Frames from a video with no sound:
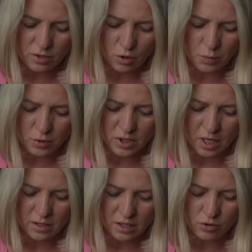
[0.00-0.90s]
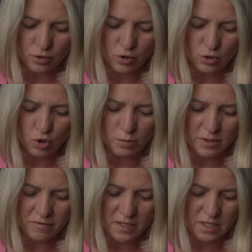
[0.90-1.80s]
don't post content on YouTube that
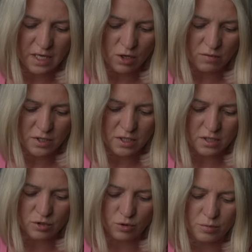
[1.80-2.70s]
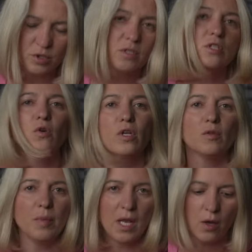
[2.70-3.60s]
fits any of these descriptions
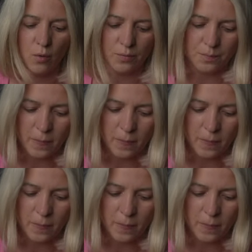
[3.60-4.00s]
noted below